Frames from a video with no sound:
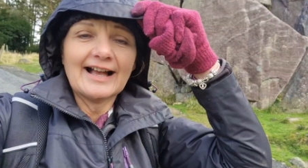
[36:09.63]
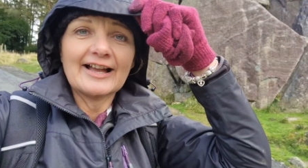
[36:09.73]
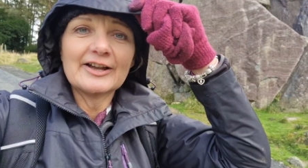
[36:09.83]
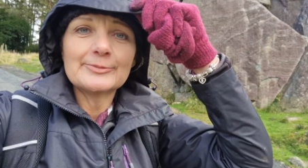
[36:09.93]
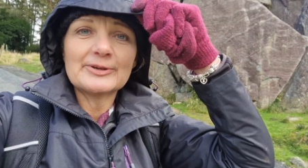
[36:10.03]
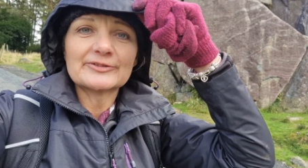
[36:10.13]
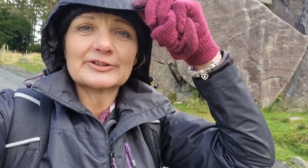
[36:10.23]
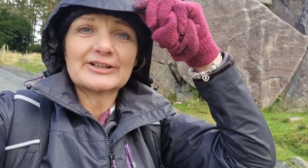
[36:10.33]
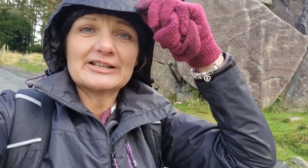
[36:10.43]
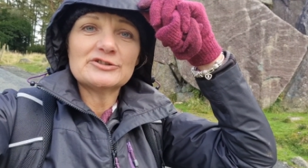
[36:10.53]
I hope you've
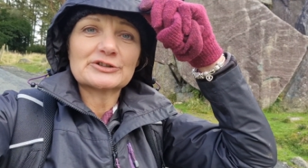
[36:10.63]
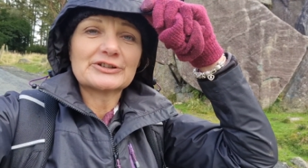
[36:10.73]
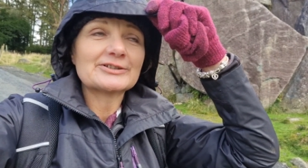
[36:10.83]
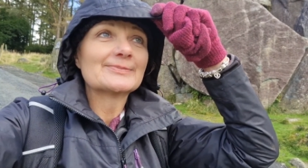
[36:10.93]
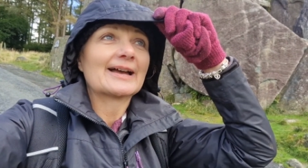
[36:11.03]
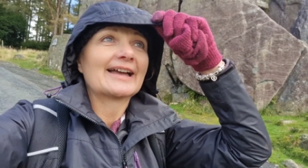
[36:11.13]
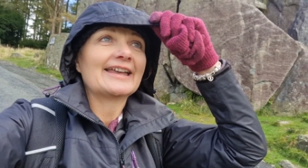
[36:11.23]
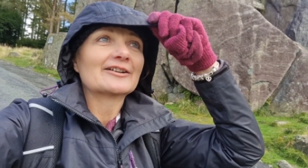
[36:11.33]
all enjoyed my